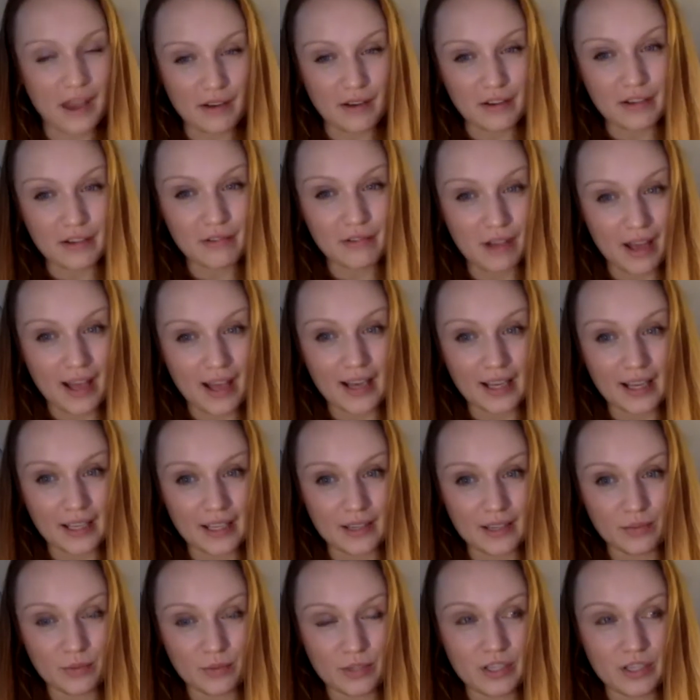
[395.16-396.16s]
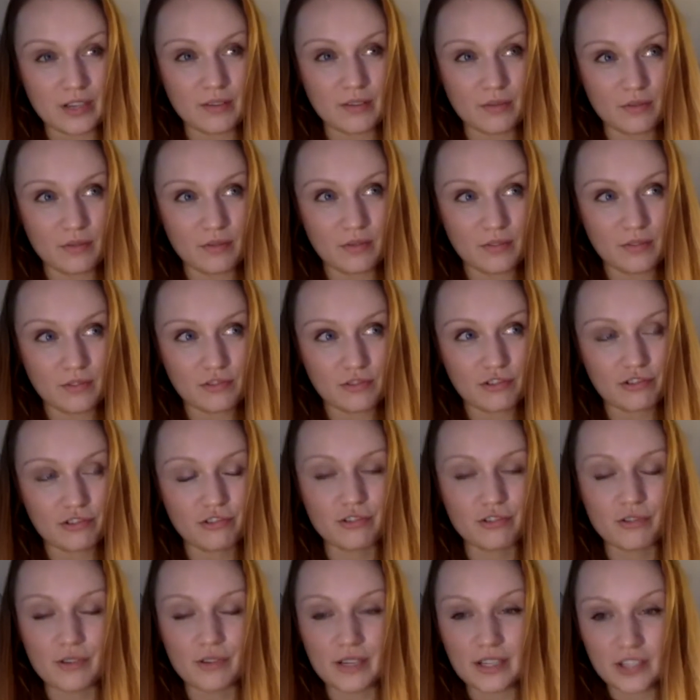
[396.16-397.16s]
rarely would it
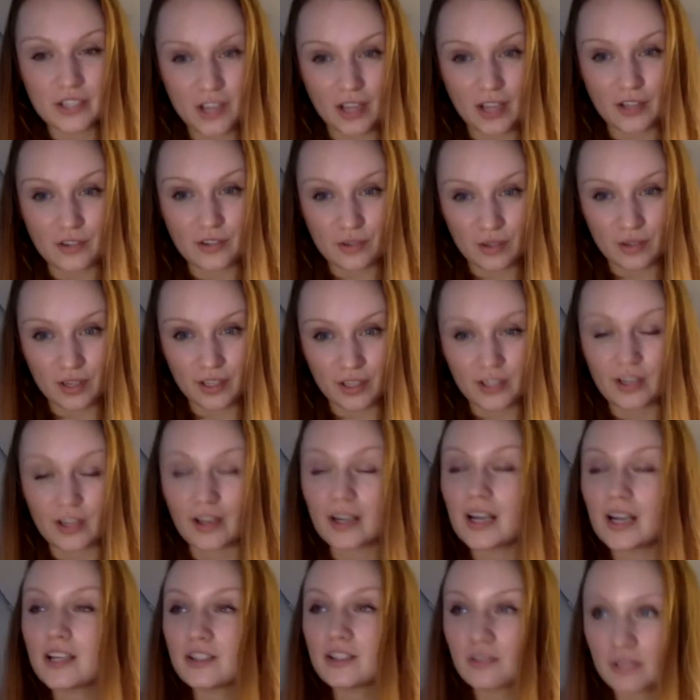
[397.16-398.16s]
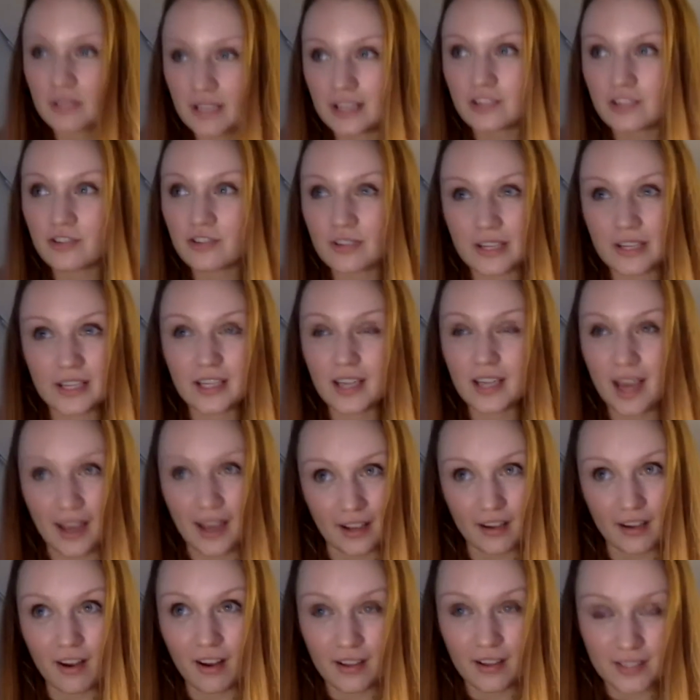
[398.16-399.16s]
truly change your, you know, unless you literally get
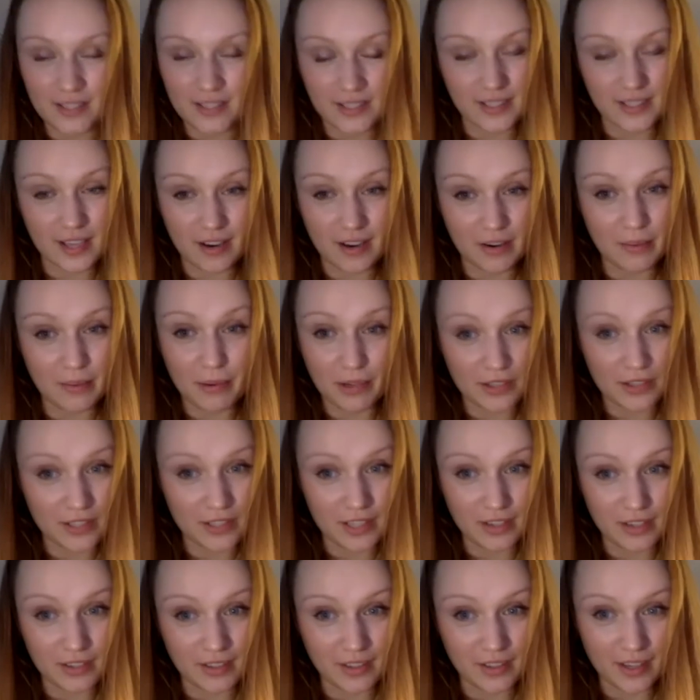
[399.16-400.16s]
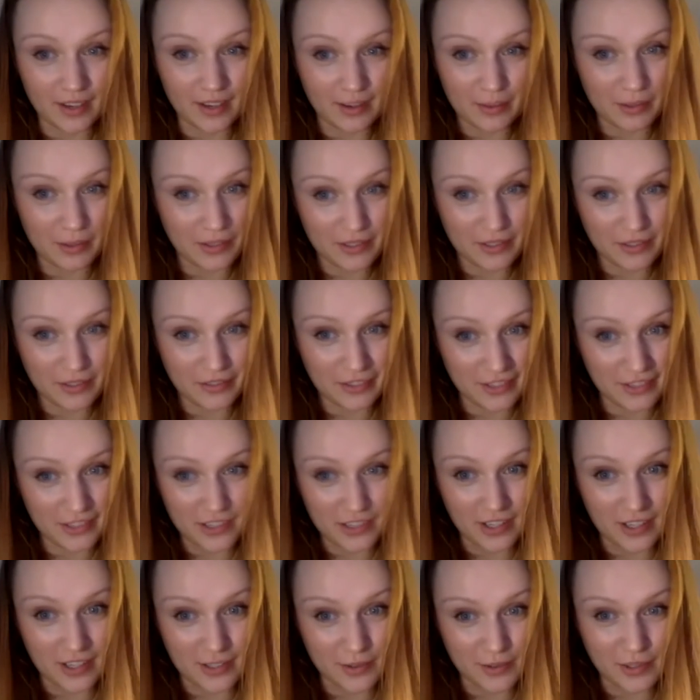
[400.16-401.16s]
cast as Harry Potter in the Harry Potter
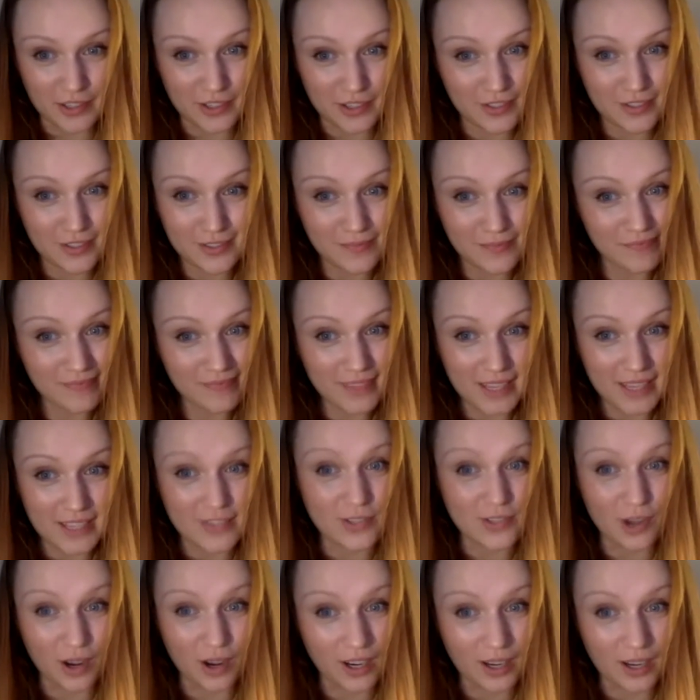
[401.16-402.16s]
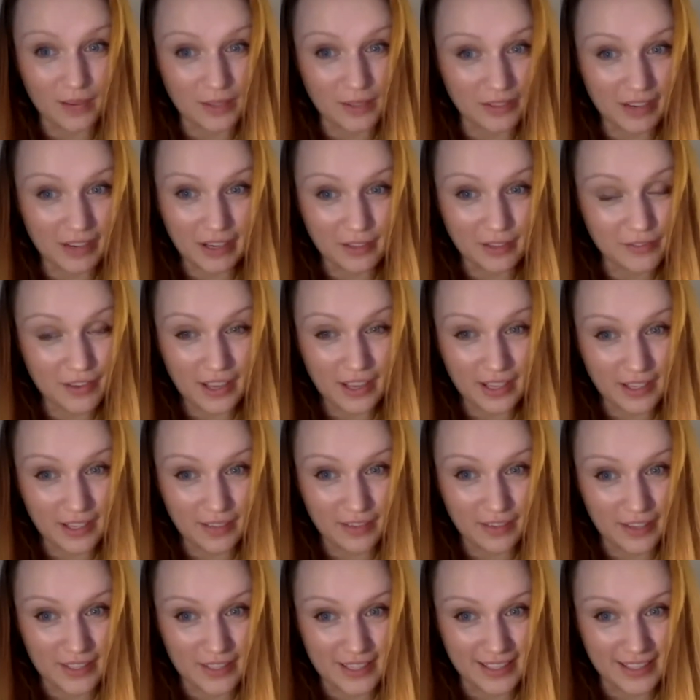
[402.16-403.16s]
franchise, which is not coming around for any of
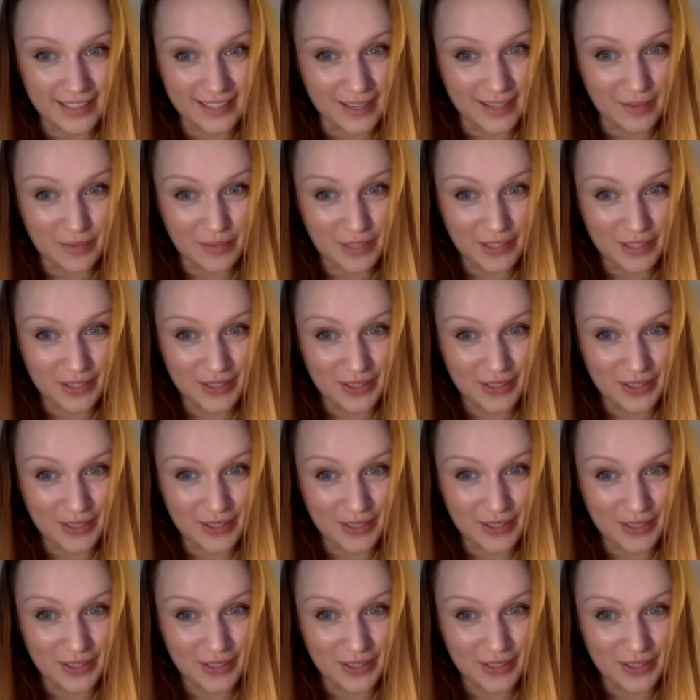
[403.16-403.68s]
us anytime soon.